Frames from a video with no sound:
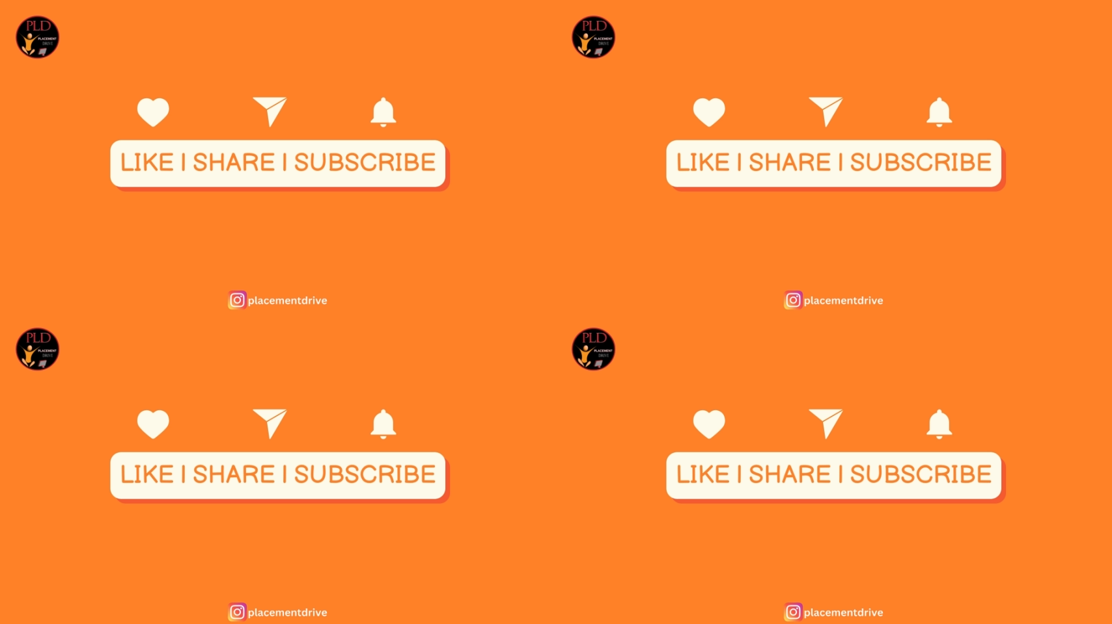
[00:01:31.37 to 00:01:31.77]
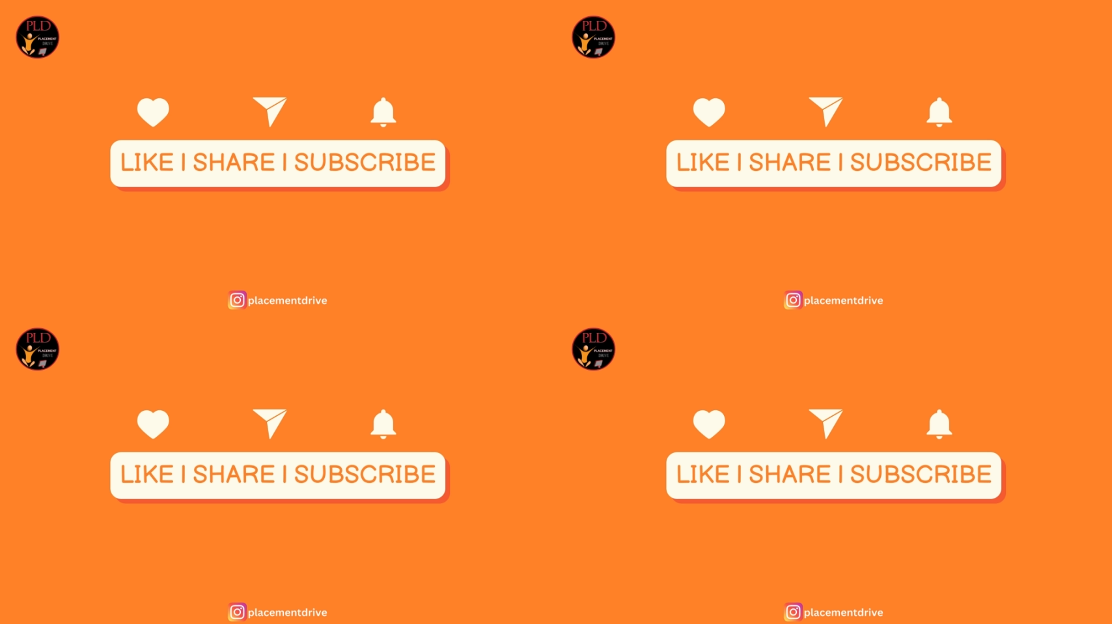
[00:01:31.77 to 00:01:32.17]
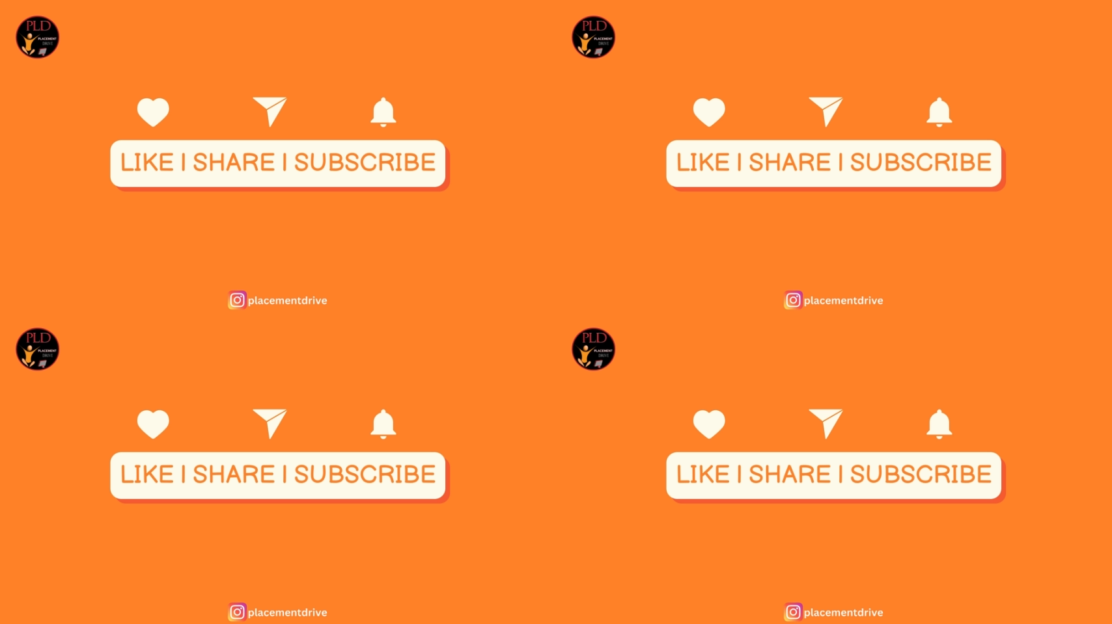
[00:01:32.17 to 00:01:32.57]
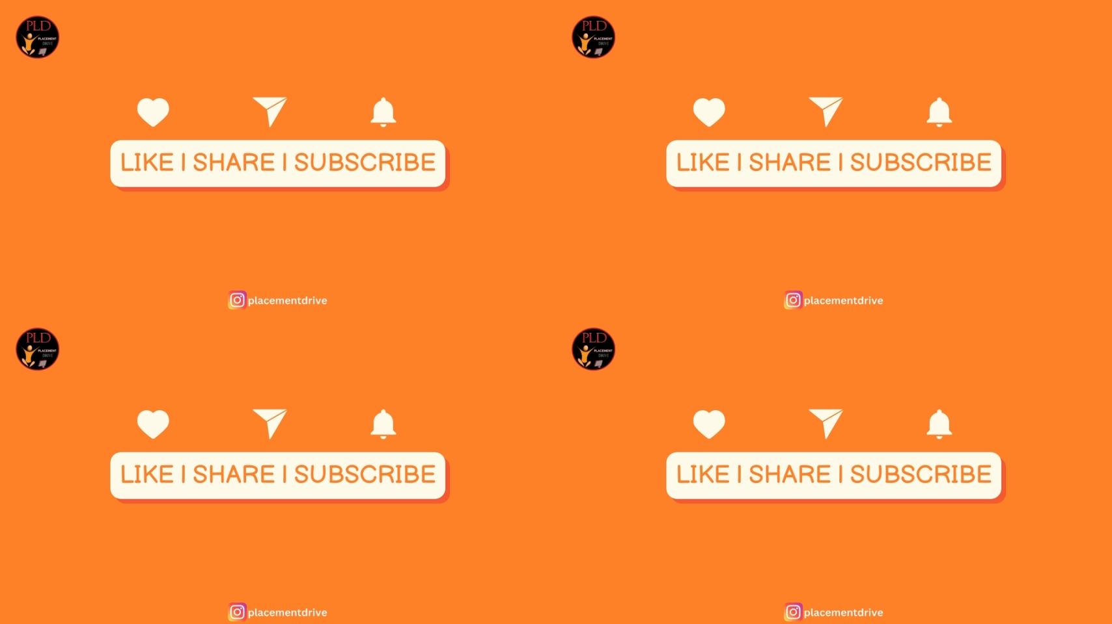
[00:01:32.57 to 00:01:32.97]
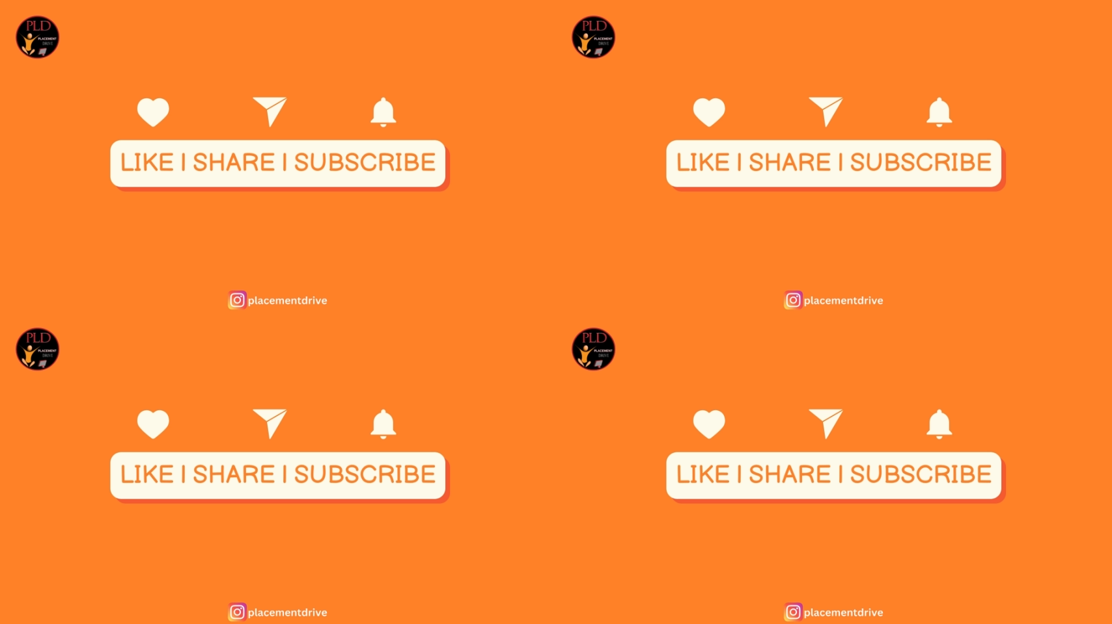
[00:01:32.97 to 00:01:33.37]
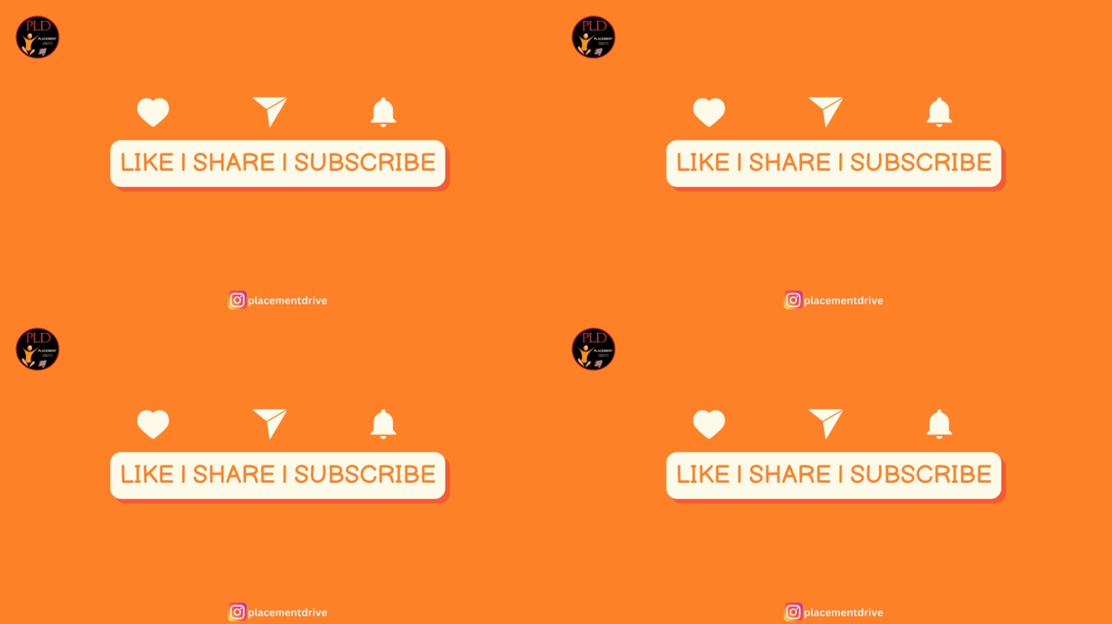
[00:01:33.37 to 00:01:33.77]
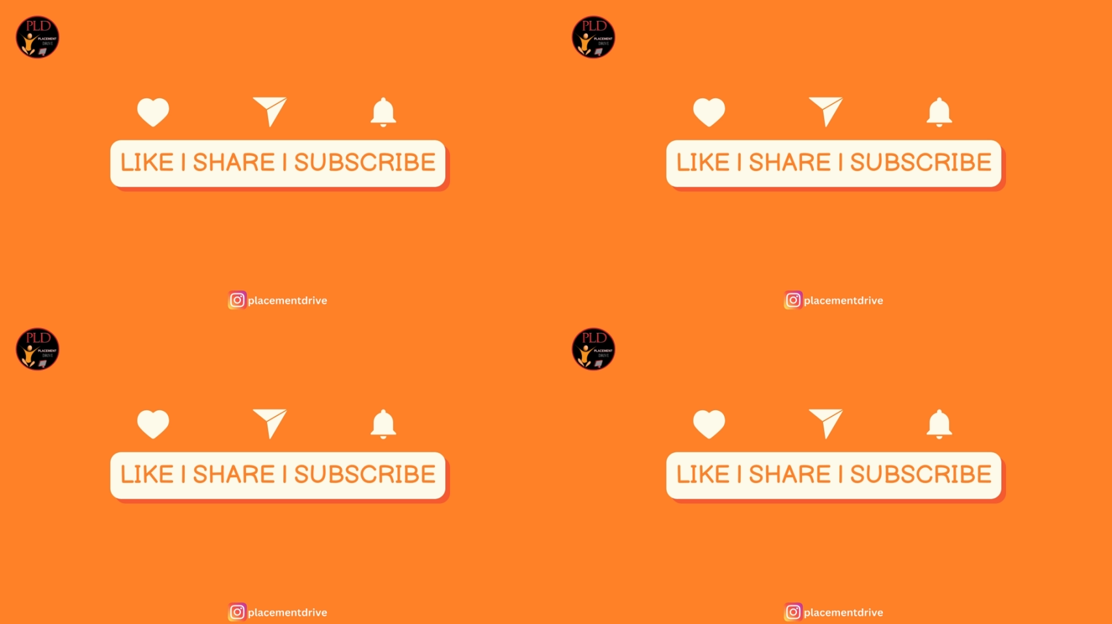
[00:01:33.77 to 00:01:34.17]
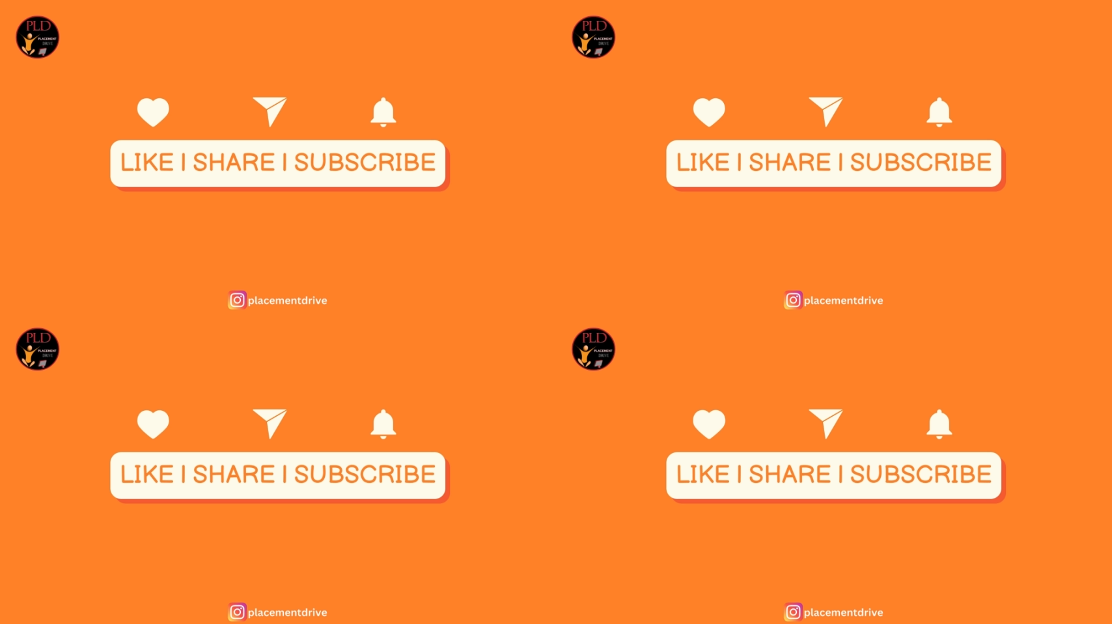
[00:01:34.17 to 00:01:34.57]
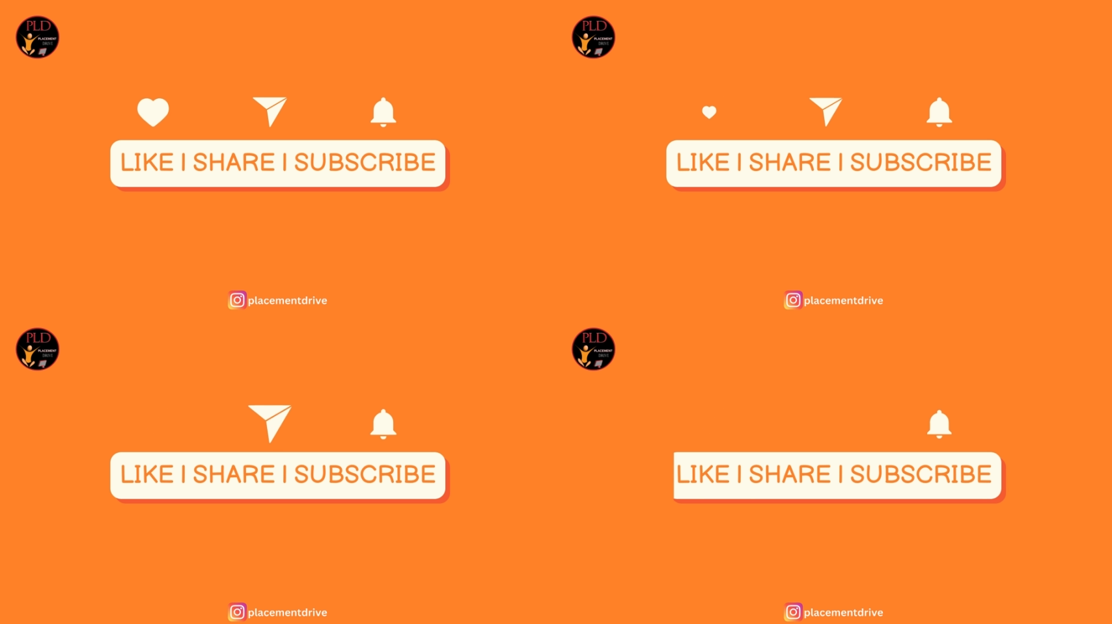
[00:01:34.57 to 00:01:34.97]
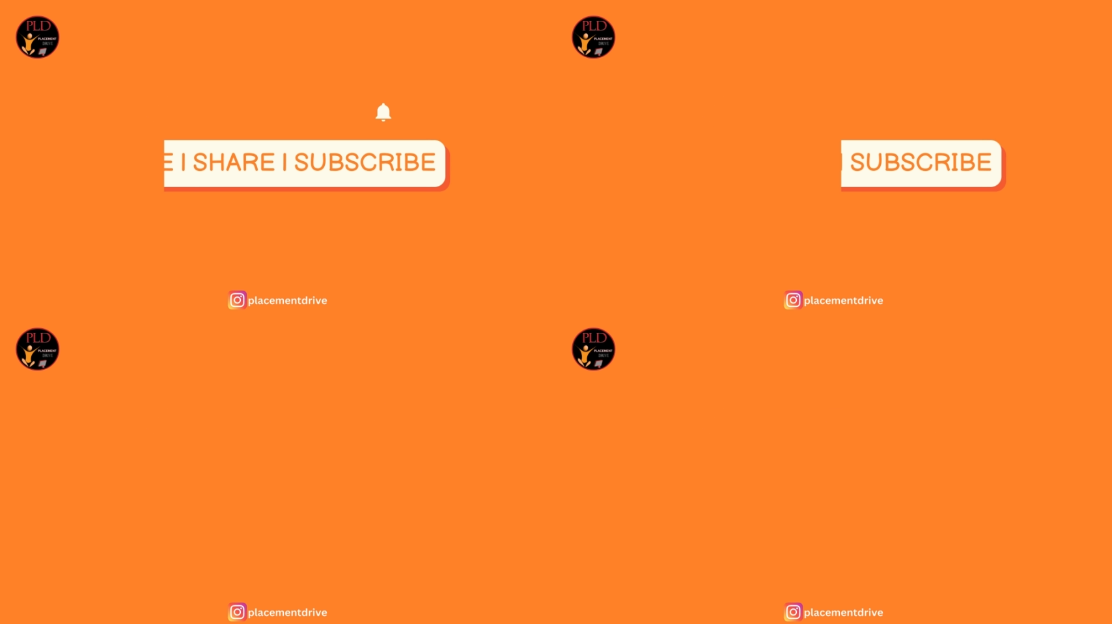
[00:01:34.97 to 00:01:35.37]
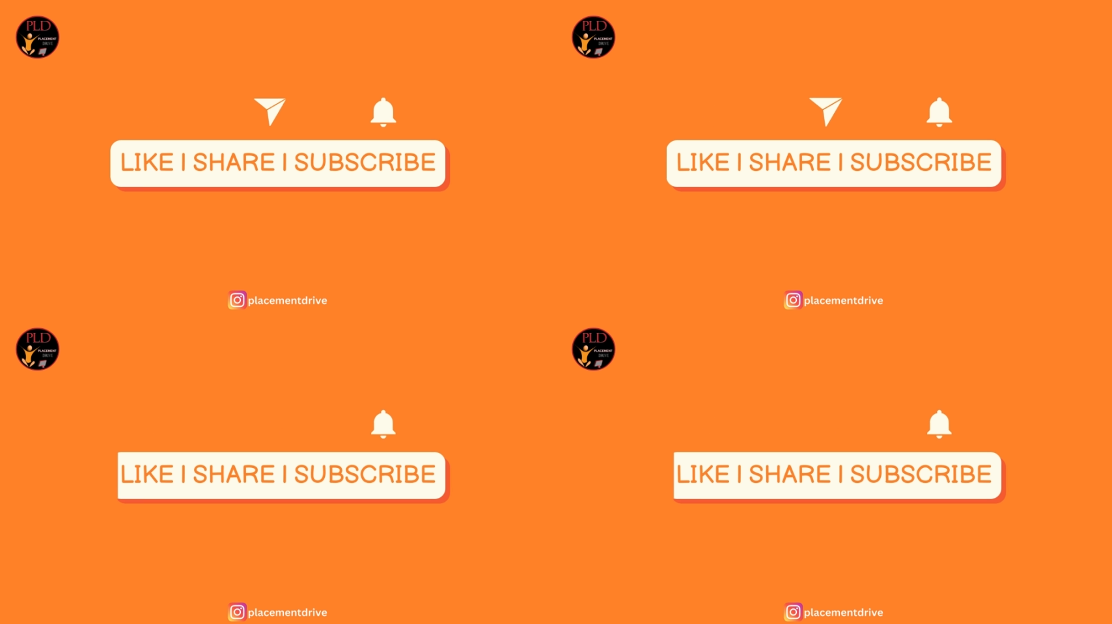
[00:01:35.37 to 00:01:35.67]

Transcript: [unreadable: no face in view]